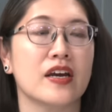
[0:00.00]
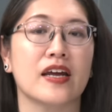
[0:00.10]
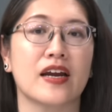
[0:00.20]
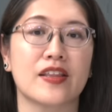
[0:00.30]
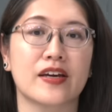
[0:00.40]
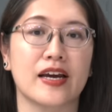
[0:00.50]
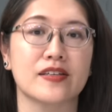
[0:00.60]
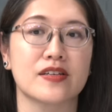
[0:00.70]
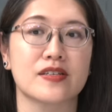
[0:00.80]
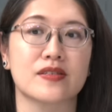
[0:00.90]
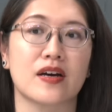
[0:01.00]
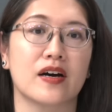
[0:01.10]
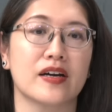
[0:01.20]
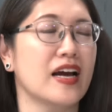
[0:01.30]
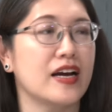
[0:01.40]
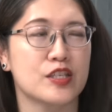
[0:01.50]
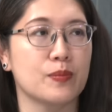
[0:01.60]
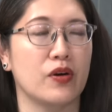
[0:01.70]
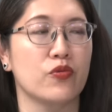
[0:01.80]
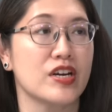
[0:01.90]
In other cases, it's
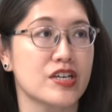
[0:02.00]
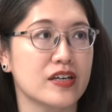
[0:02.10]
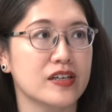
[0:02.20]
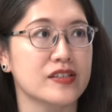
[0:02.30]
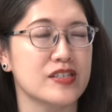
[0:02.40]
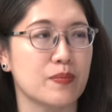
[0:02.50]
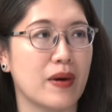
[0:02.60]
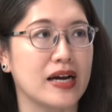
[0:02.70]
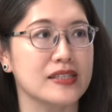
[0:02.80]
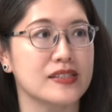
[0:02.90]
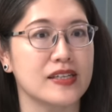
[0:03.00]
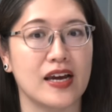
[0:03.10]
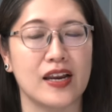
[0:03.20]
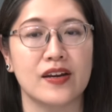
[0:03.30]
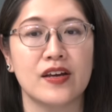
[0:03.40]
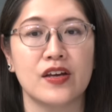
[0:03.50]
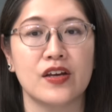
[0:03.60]
about regional demands, and